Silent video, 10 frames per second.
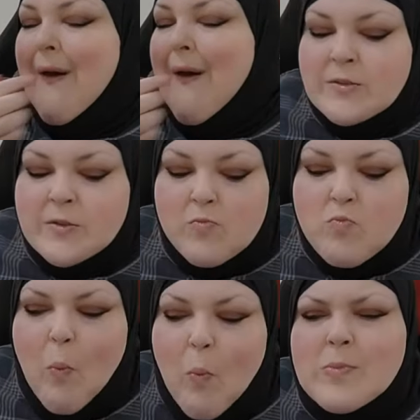More
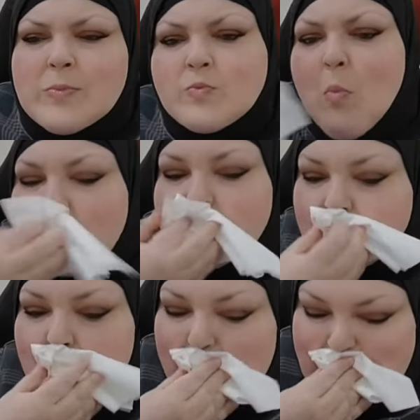fried food. Mm.
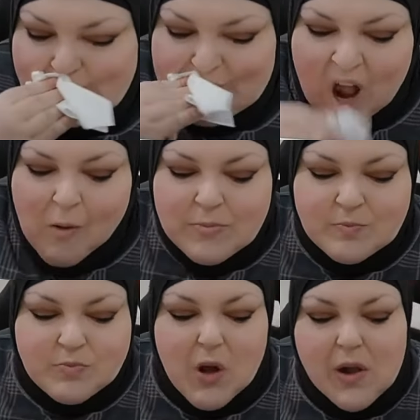
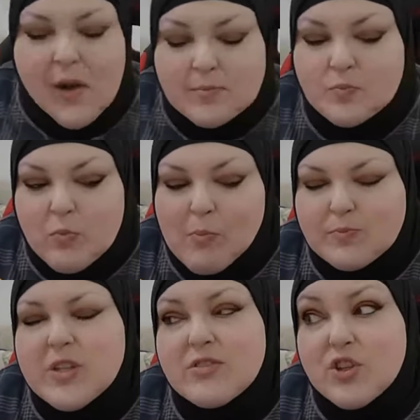Food addiction. Oh, yeah.
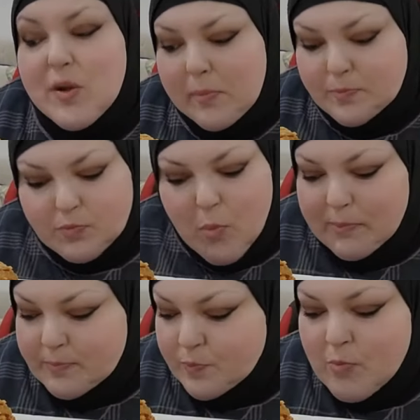That's good.
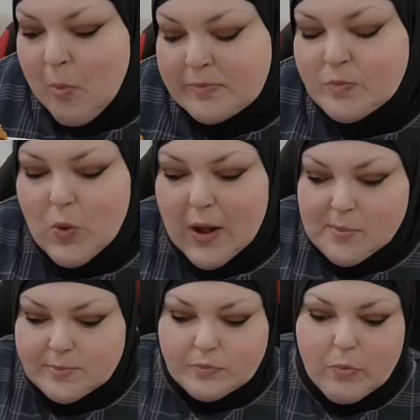
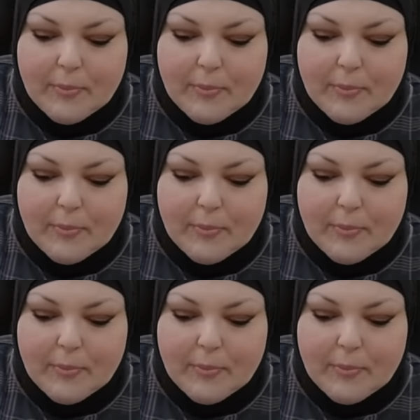Wow.